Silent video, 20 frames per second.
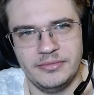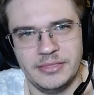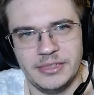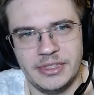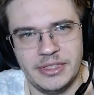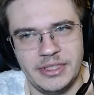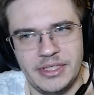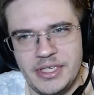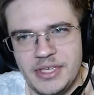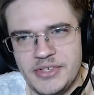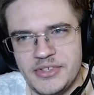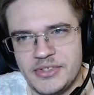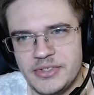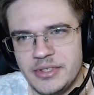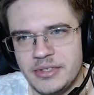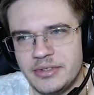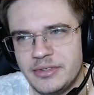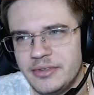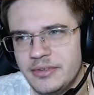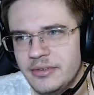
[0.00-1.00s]
Like he's
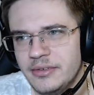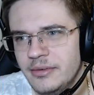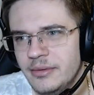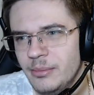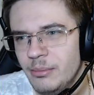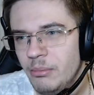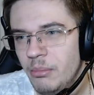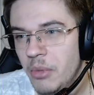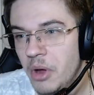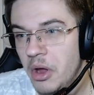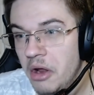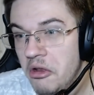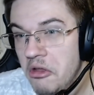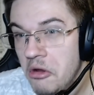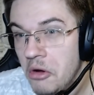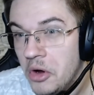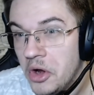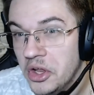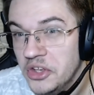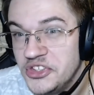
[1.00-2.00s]
not. Man,
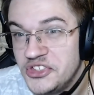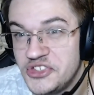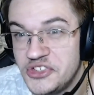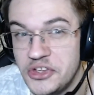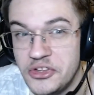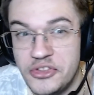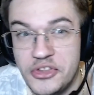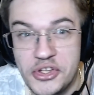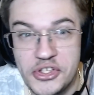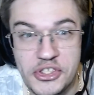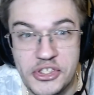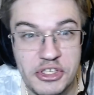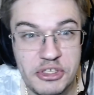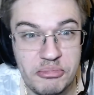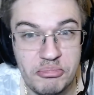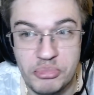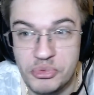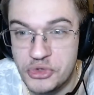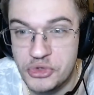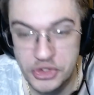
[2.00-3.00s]
you can see
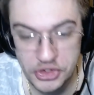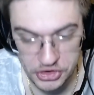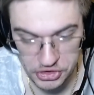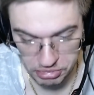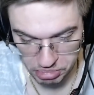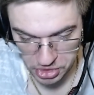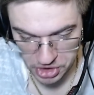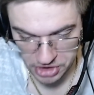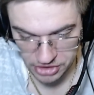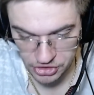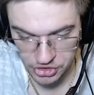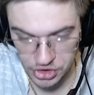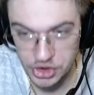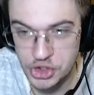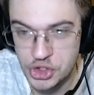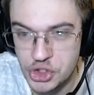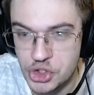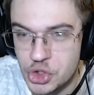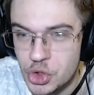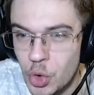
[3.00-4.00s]
this picture
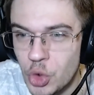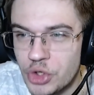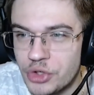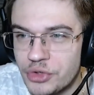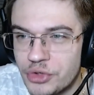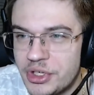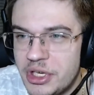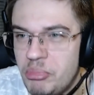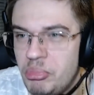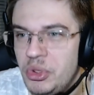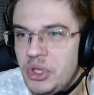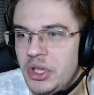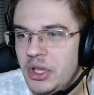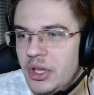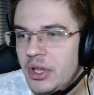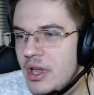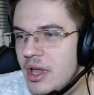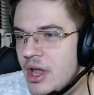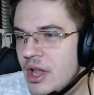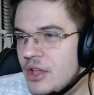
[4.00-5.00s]
is so creepy.